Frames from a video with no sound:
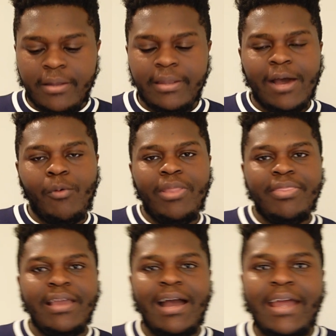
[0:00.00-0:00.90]
Now, one
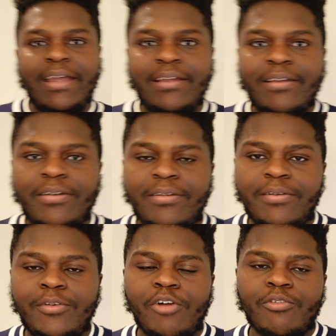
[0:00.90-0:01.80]
thing I
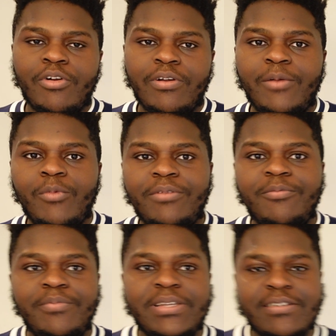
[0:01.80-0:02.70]
got wrong and
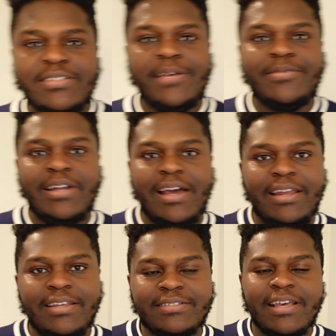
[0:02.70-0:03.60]
one misconception I
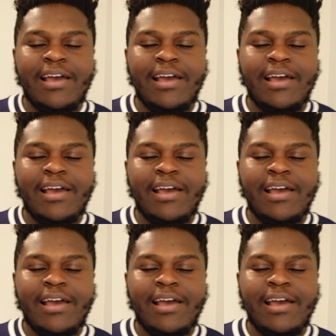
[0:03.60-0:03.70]
had is,